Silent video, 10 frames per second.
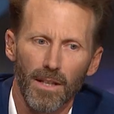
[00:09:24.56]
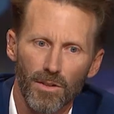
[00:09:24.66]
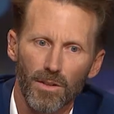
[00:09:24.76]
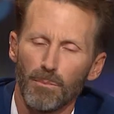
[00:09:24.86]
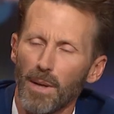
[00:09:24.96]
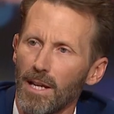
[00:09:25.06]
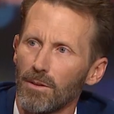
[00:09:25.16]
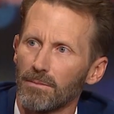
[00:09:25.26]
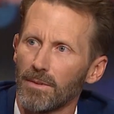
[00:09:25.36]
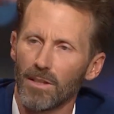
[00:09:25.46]
they should have
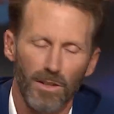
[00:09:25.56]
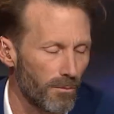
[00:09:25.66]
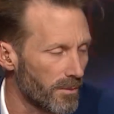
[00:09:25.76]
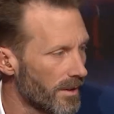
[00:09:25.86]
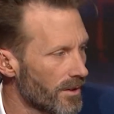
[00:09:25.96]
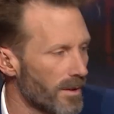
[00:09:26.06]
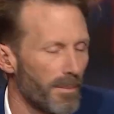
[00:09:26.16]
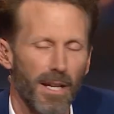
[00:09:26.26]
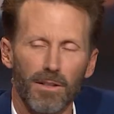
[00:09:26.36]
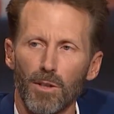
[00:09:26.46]
banned
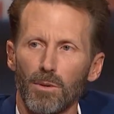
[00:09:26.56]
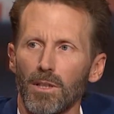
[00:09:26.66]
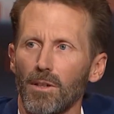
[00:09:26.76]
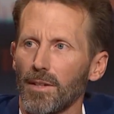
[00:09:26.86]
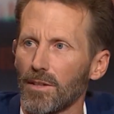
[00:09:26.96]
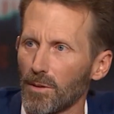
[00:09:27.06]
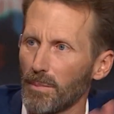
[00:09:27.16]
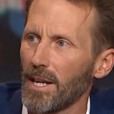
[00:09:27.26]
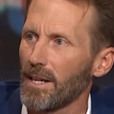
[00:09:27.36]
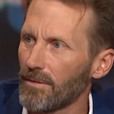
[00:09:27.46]
QAnon, they should
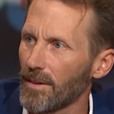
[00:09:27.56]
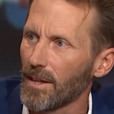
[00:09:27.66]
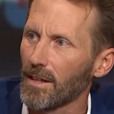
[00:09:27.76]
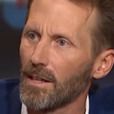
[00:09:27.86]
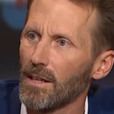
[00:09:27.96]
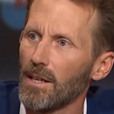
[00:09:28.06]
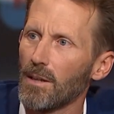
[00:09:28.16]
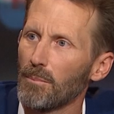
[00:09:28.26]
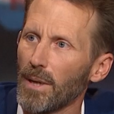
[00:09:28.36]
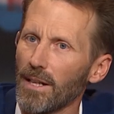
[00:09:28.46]
ban everything.
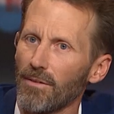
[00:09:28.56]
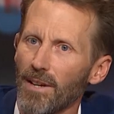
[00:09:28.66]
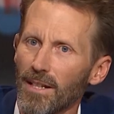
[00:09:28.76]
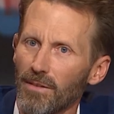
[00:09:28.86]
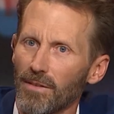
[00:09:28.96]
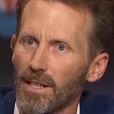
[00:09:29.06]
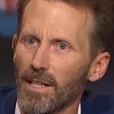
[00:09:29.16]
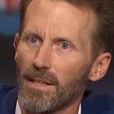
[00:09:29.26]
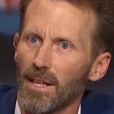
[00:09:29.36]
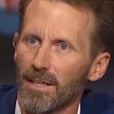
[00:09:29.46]
But
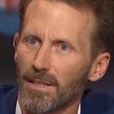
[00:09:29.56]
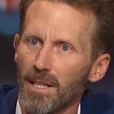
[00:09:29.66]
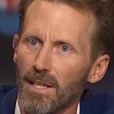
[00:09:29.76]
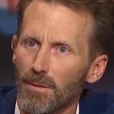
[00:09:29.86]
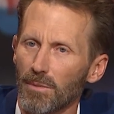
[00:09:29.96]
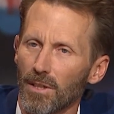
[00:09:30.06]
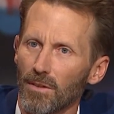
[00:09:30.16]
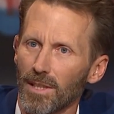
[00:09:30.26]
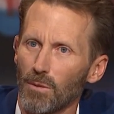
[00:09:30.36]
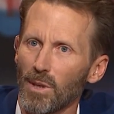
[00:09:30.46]
effectively, they see
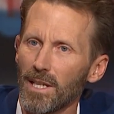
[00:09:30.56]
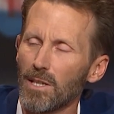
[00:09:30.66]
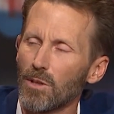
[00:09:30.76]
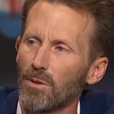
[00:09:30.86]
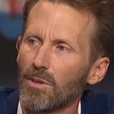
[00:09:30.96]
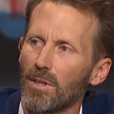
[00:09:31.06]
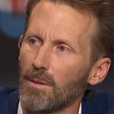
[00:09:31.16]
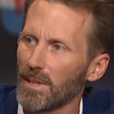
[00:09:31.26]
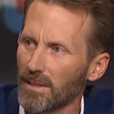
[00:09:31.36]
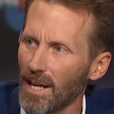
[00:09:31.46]
themselves, and we use
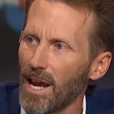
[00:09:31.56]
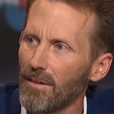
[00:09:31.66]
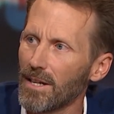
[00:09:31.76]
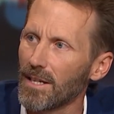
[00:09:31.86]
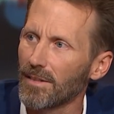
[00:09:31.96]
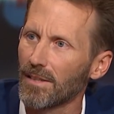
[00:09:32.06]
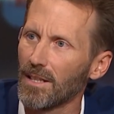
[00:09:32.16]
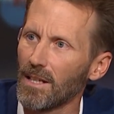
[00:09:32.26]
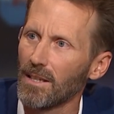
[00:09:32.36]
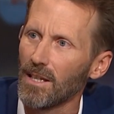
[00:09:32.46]
them as carriers.
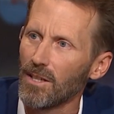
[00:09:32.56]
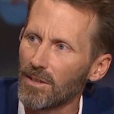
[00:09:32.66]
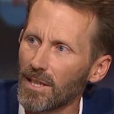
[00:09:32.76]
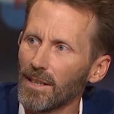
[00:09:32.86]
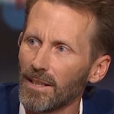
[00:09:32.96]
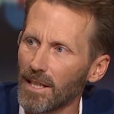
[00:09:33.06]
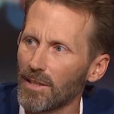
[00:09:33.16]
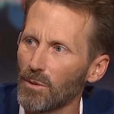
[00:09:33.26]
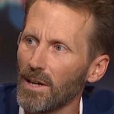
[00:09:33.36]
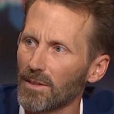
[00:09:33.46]
The utility
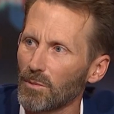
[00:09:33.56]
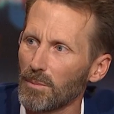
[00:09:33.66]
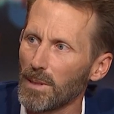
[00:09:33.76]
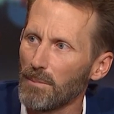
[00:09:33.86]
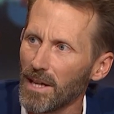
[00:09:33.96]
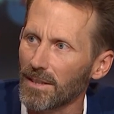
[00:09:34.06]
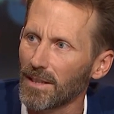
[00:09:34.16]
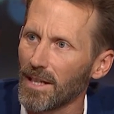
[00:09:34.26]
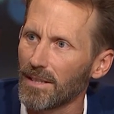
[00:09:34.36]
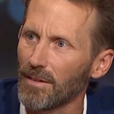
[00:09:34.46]
to us would be much
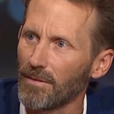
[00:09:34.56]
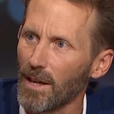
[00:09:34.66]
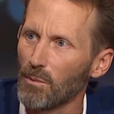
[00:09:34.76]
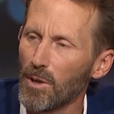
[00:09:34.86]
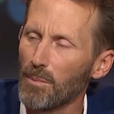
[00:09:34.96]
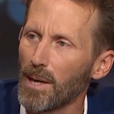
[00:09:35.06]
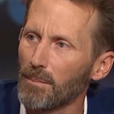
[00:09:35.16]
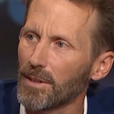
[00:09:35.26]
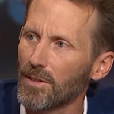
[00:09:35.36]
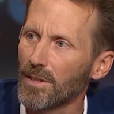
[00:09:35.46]
less if they were
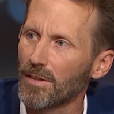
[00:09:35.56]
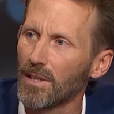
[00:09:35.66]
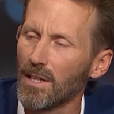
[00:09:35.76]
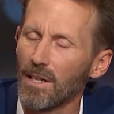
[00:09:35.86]
publishers.